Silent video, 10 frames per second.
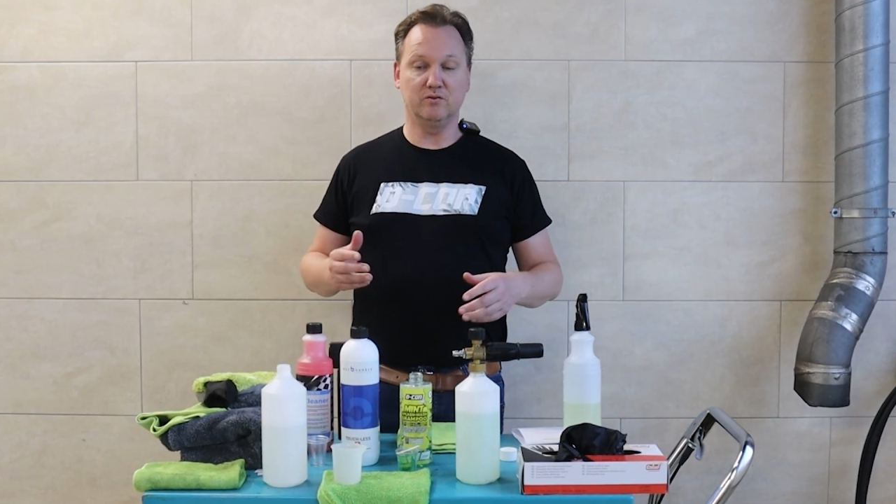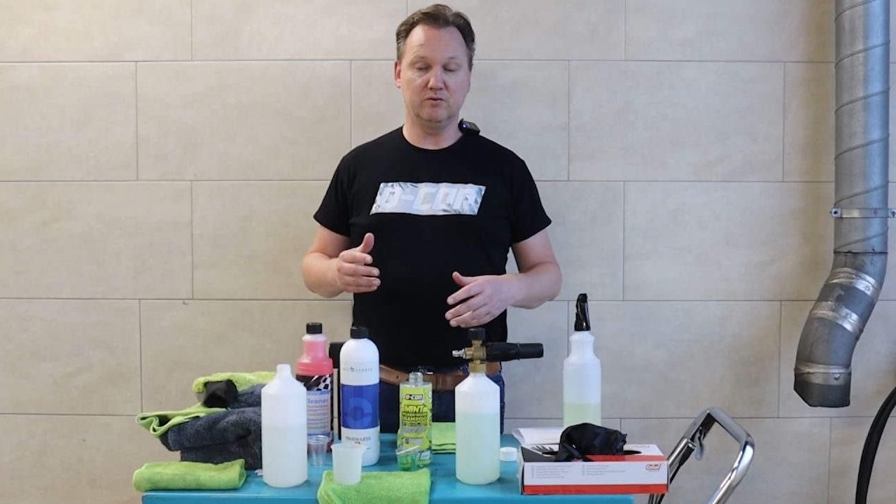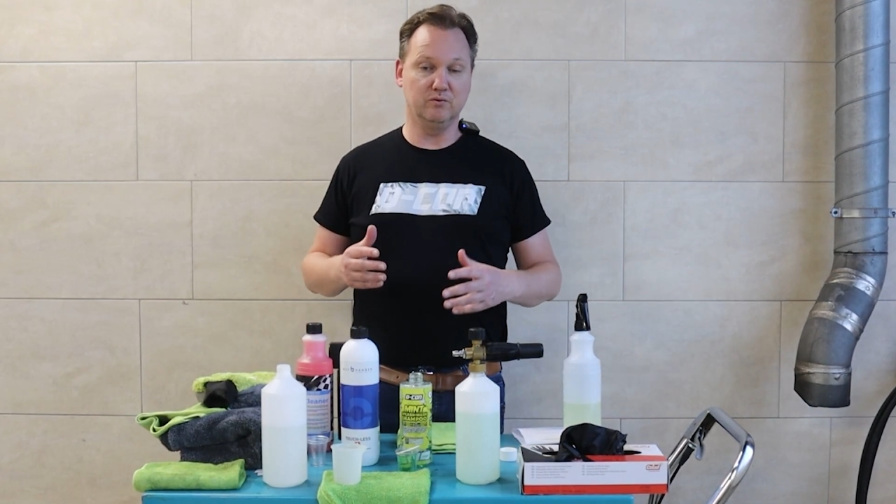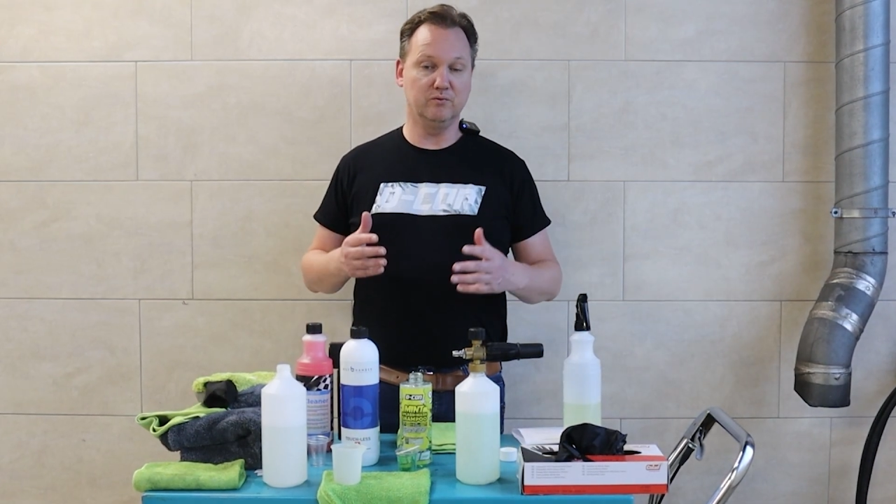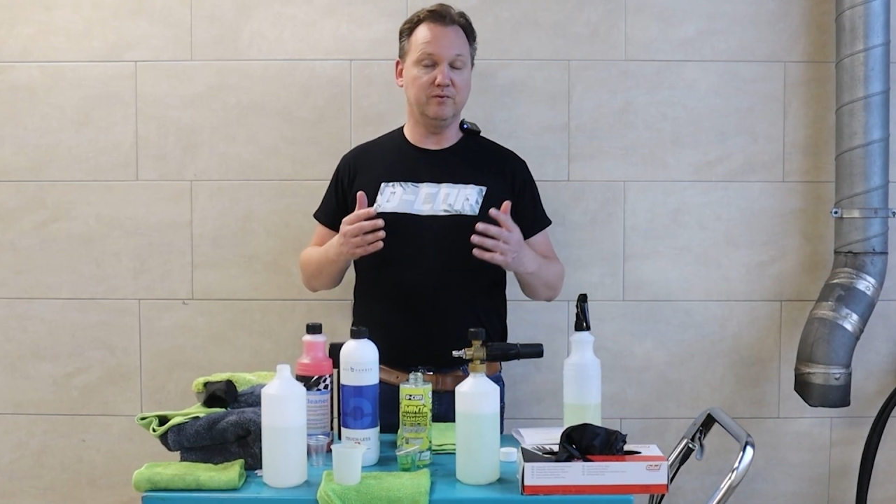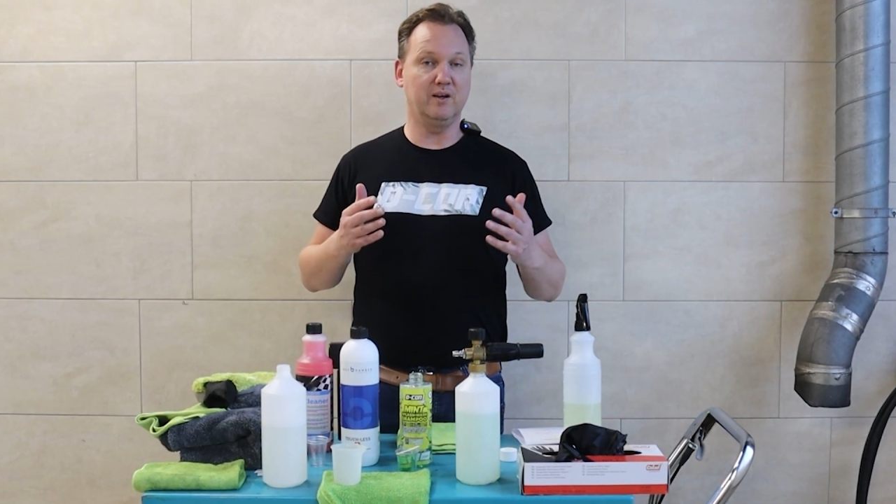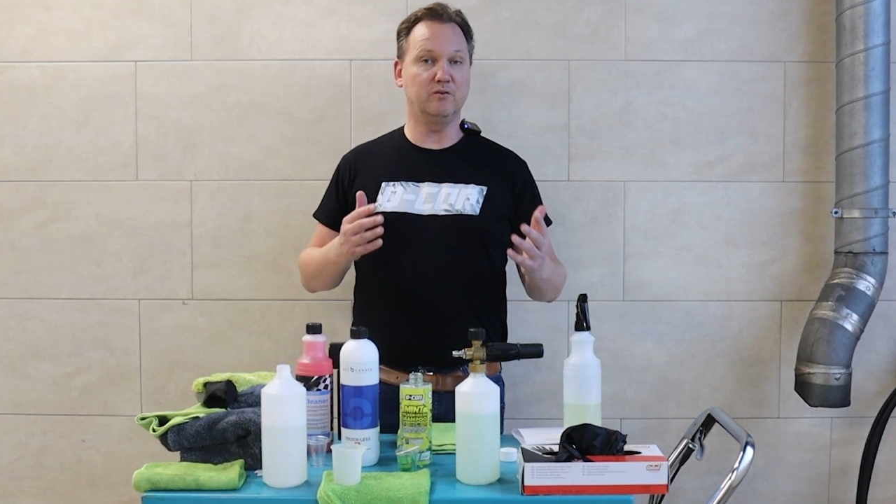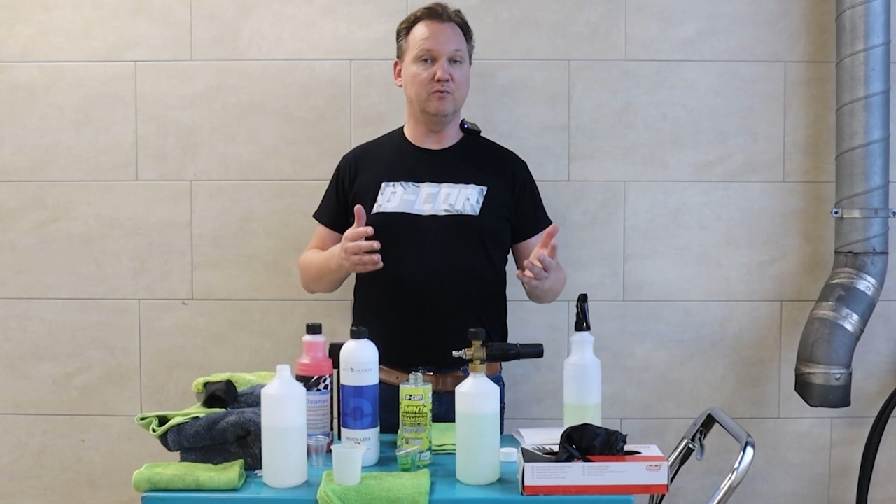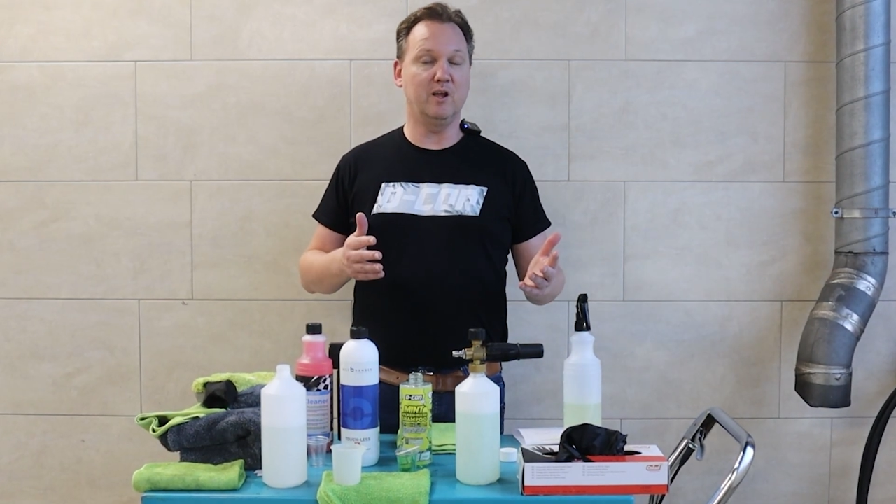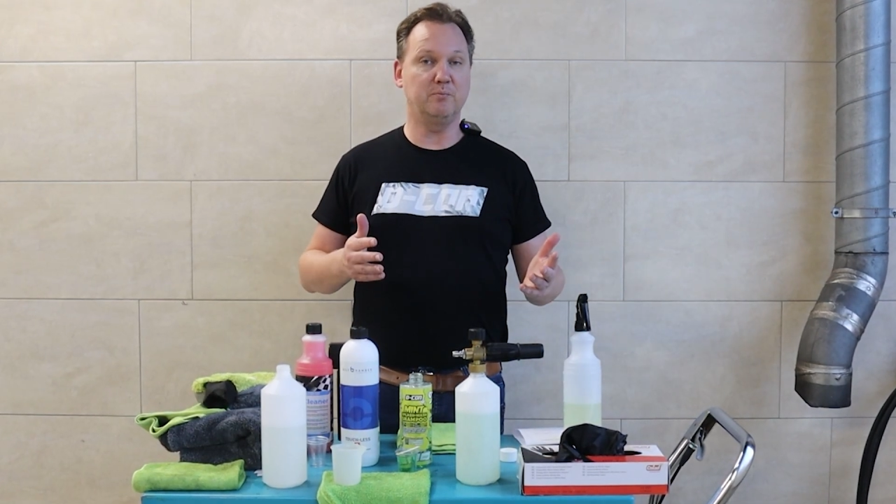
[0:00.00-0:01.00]
to find
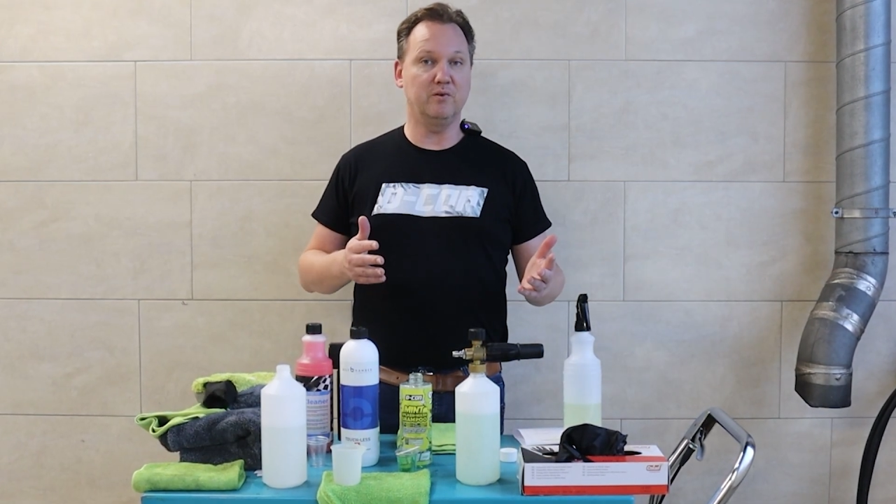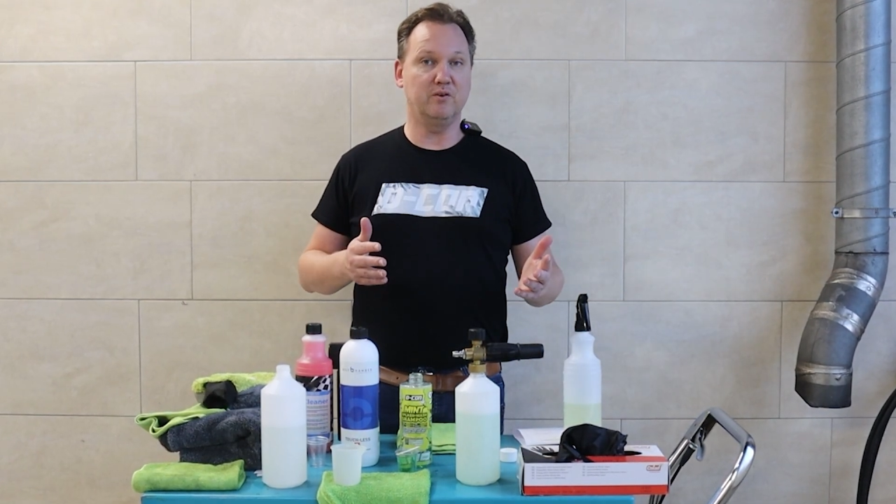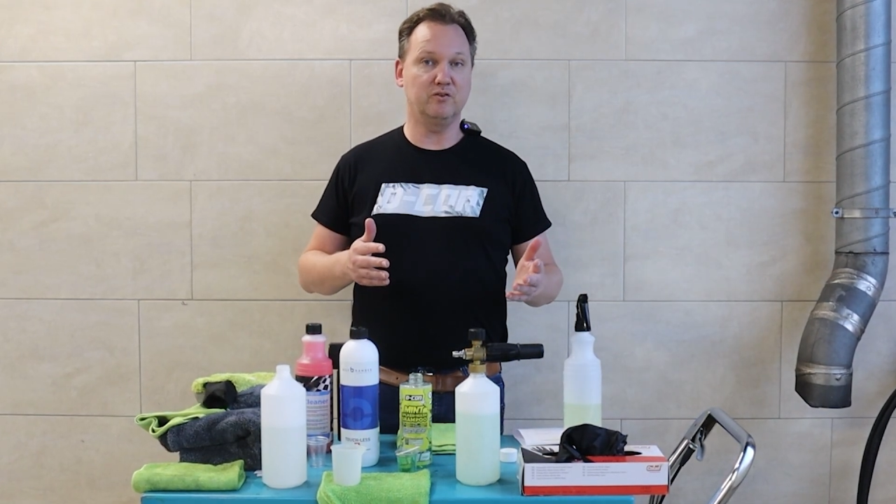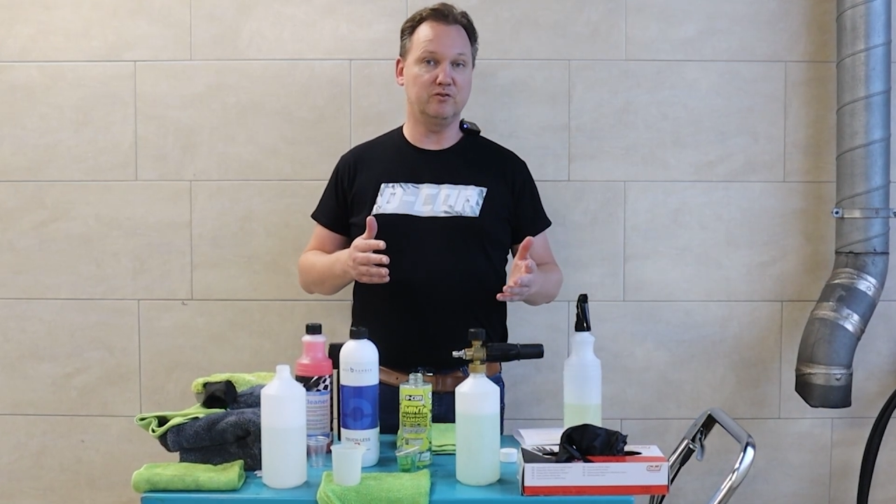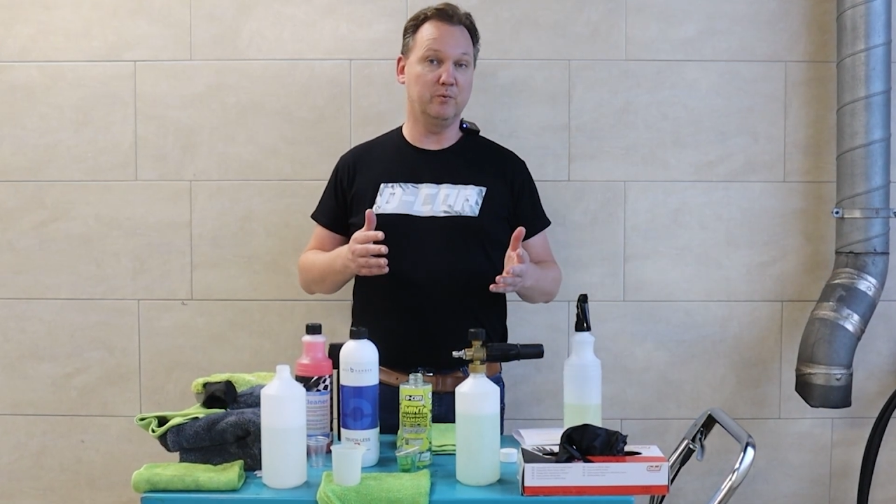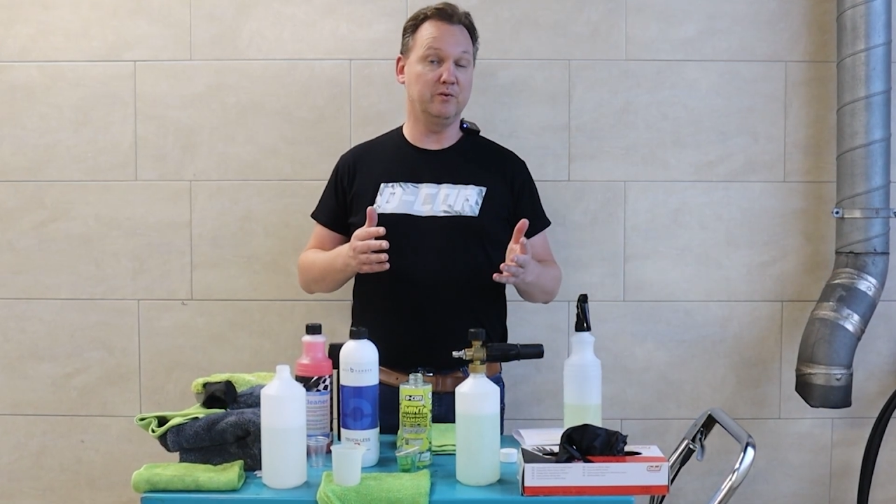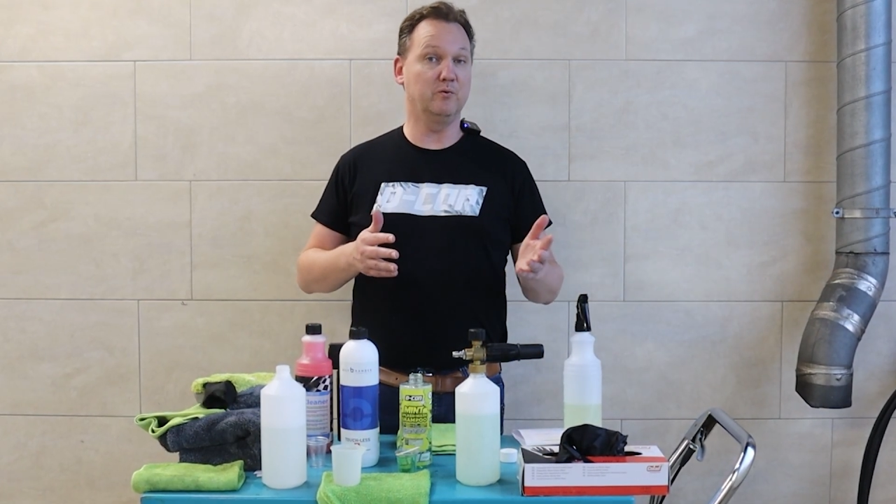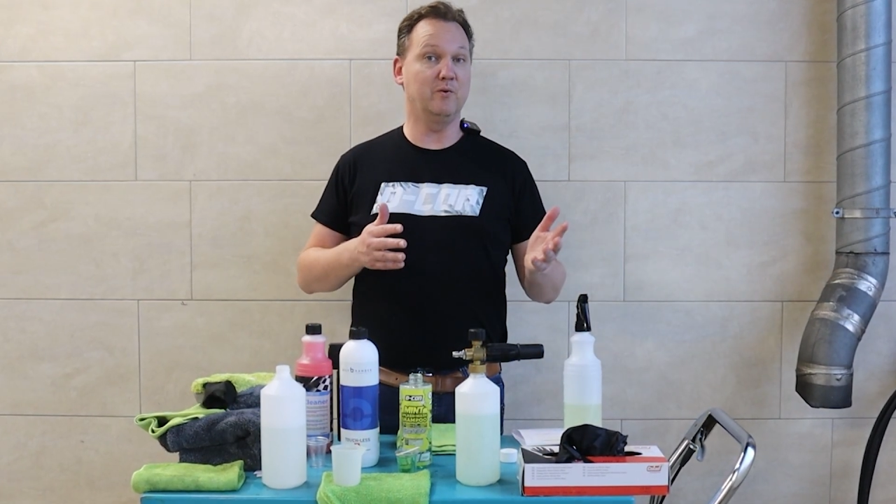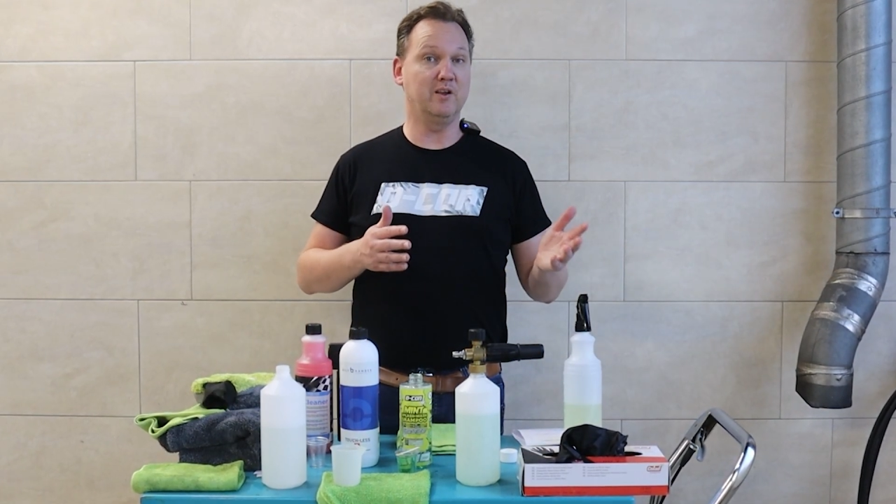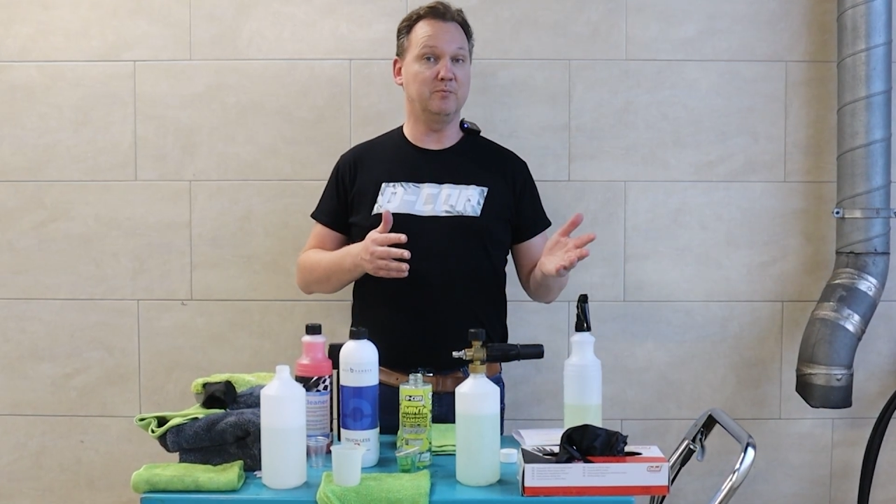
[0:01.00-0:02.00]
the right products with the
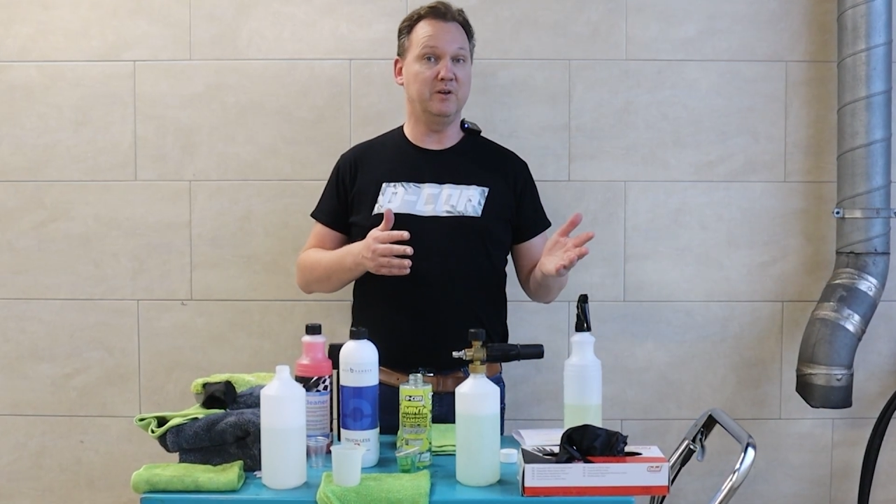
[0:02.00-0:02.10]
right